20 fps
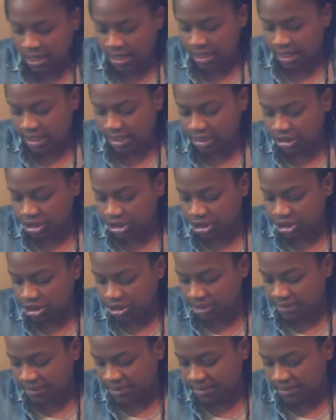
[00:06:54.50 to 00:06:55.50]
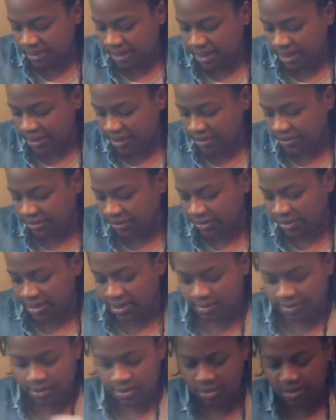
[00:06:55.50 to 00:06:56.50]
It should be my other
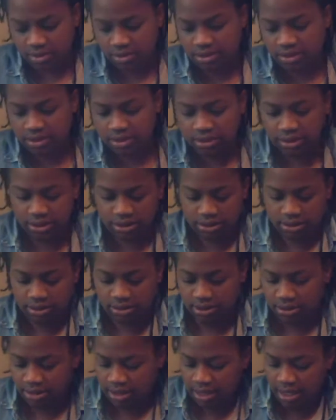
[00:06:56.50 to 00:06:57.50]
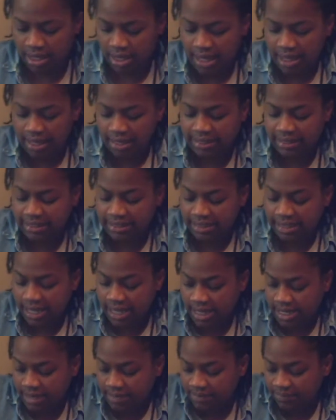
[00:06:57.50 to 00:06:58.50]
labels, because
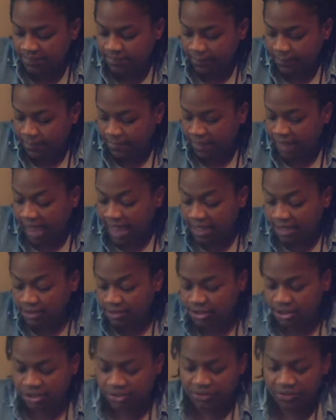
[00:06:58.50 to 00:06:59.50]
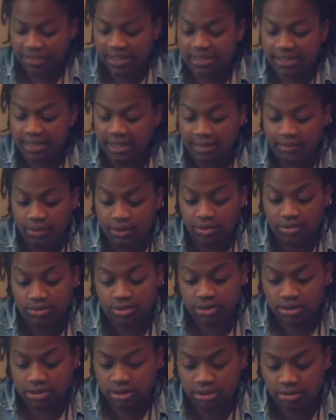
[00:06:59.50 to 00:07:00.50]
I use 3
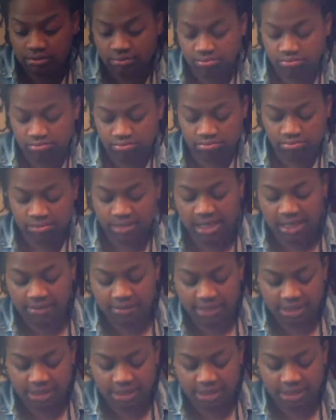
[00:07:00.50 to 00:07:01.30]
labels in my